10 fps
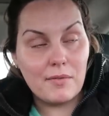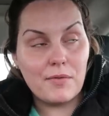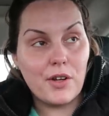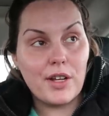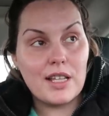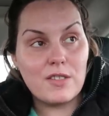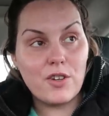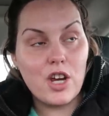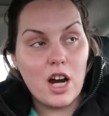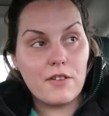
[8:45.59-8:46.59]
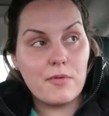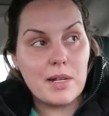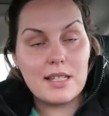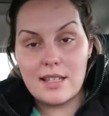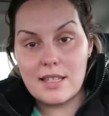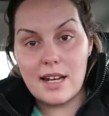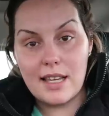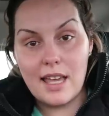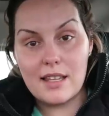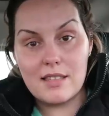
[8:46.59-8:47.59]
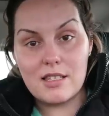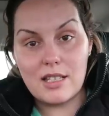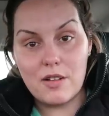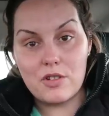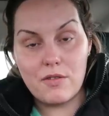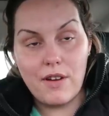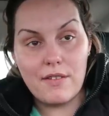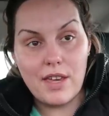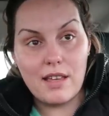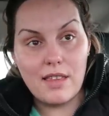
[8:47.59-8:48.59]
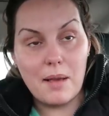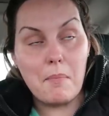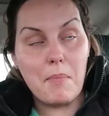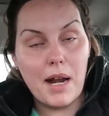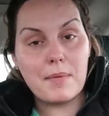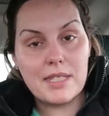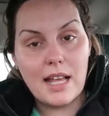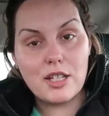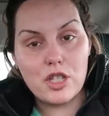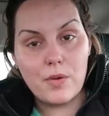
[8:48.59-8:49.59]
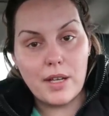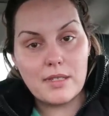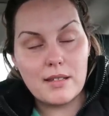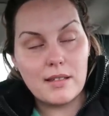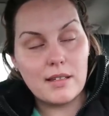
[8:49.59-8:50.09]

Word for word: I'm very, it's very hard for me to stay dedicated to this Couch to 5K thing, but I'm staying to it.